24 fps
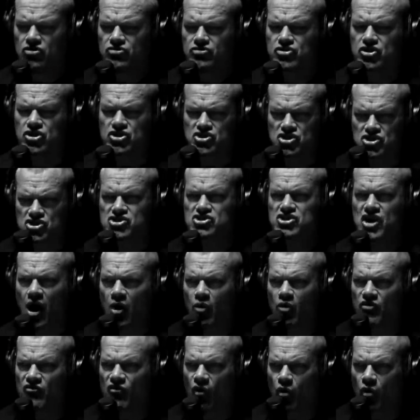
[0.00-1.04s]
"Because this is how
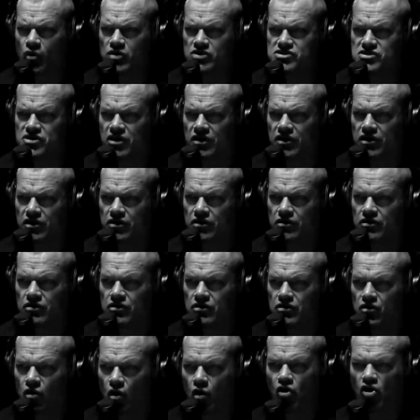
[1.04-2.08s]
we've always done it,"
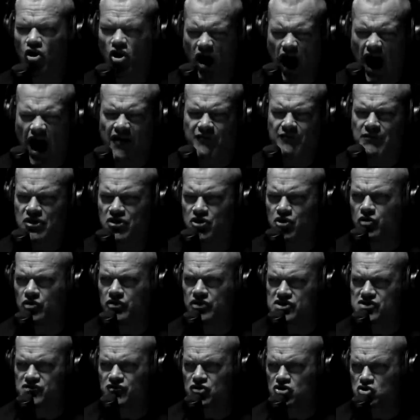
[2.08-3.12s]
or "Look, I've been doing
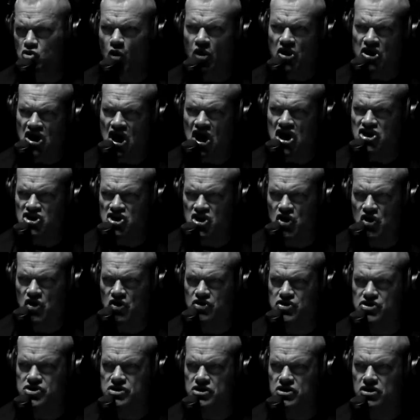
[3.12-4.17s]
this for 28
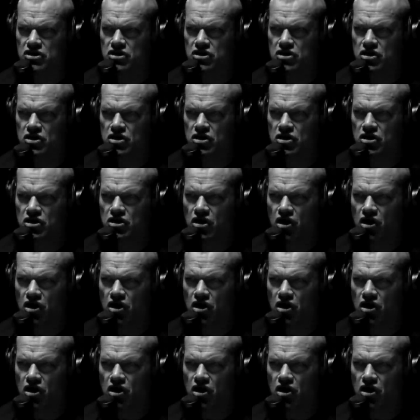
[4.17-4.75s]
years." Yeah, yeah.